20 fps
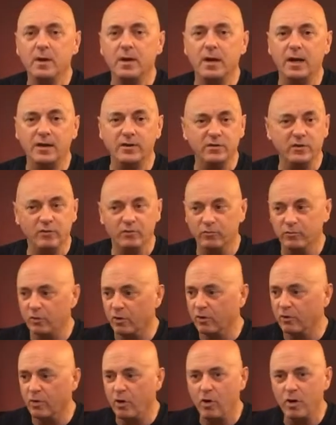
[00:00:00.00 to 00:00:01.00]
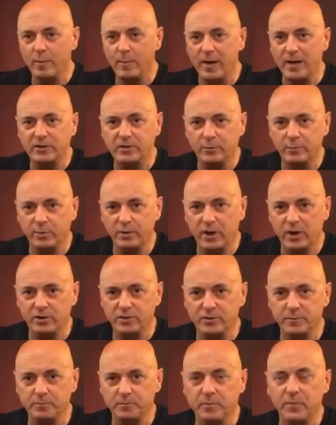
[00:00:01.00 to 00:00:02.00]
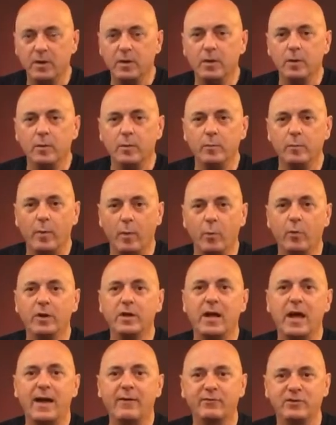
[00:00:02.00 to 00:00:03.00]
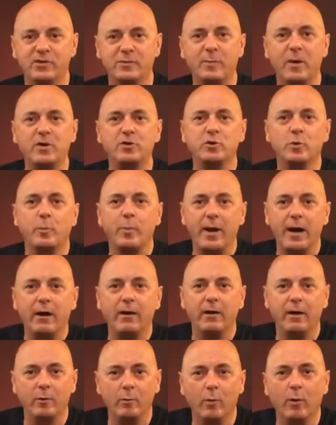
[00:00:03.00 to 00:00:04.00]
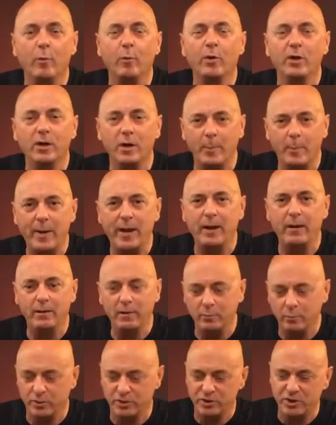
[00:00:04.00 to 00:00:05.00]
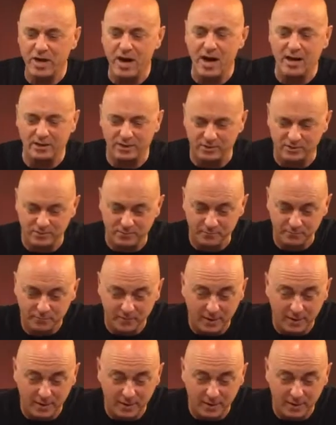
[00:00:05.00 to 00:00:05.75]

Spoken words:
and learn all about their production, but we're going to have a special pairing where we're going to pair it with chocolates.